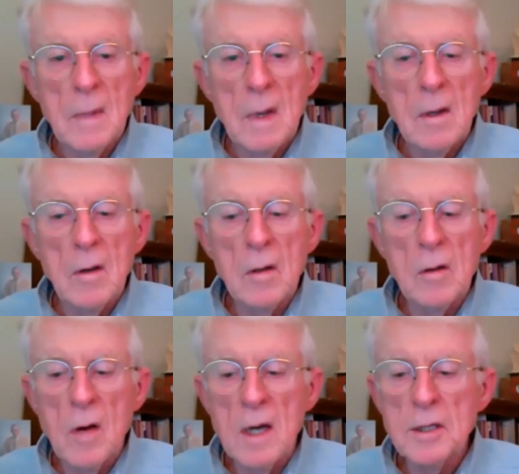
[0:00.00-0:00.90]
Good
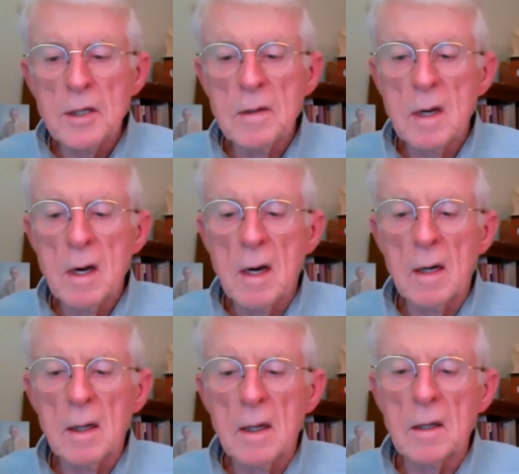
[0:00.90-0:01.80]
question.
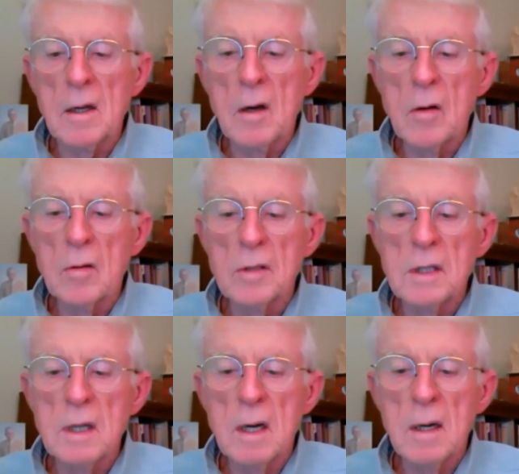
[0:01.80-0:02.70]
It goes
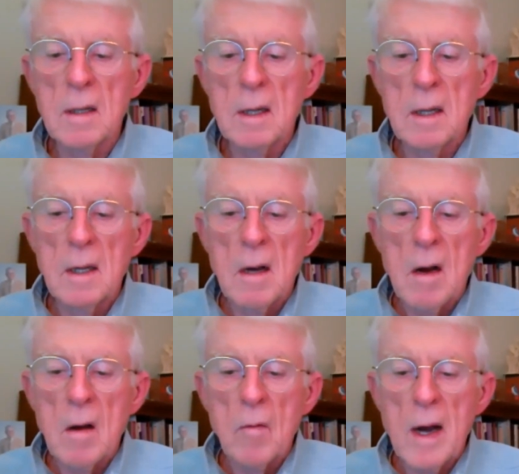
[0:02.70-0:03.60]

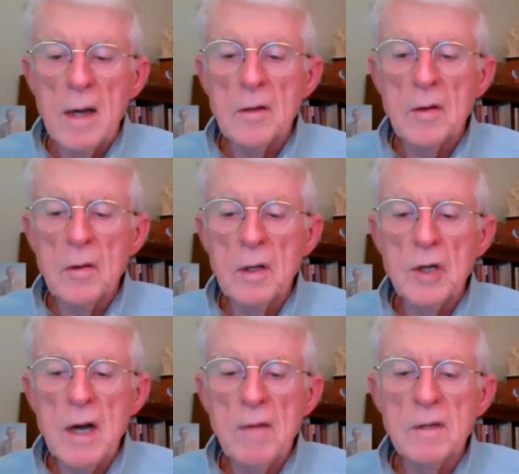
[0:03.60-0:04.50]
right to the
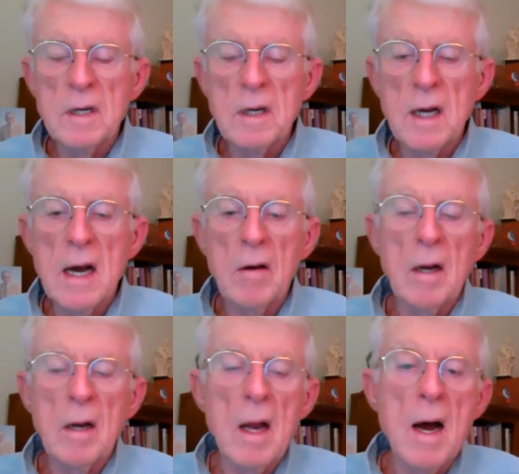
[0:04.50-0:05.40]
Jefferson County
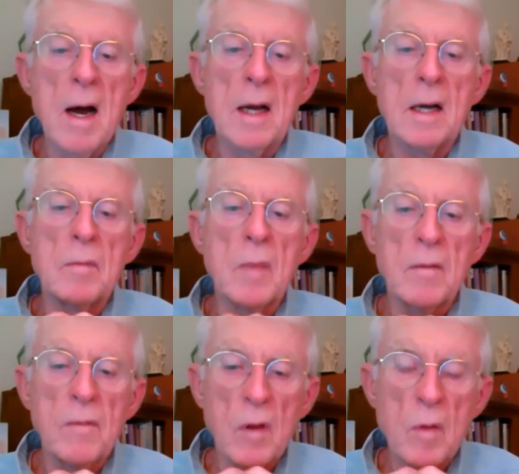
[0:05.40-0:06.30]
line,
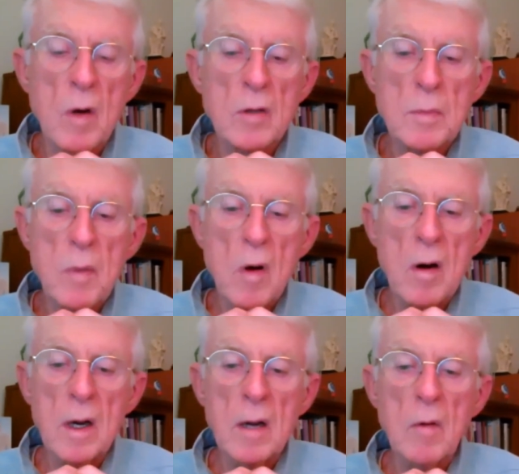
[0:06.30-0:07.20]
but for the most
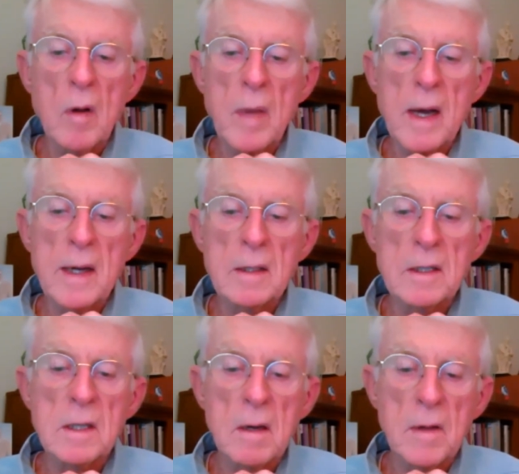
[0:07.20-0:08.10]
part, it
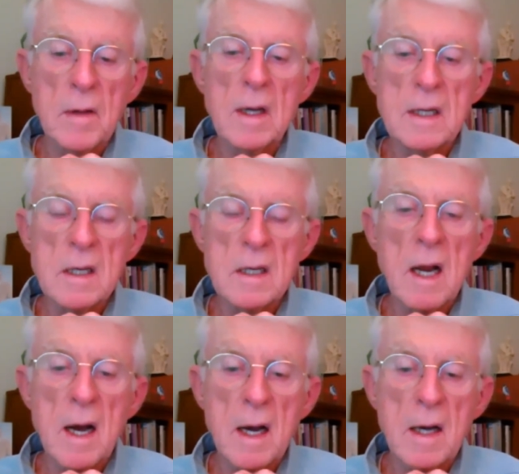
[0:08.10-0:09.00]
remains, the east
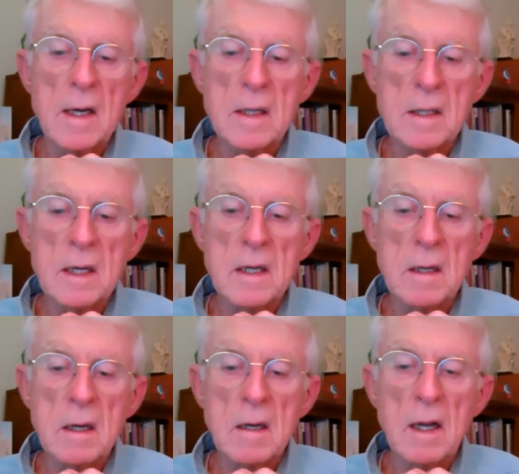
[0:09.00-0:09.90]
line is
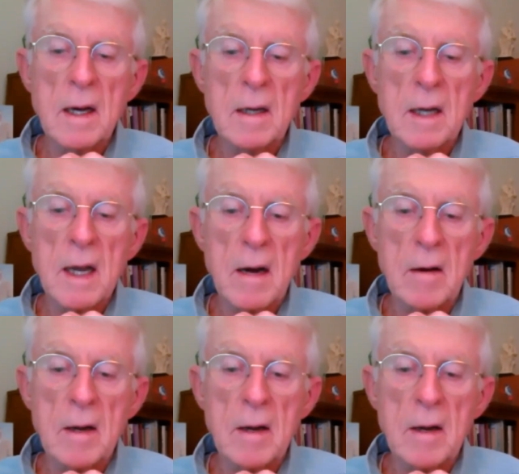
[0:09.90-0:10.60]
in Leon County.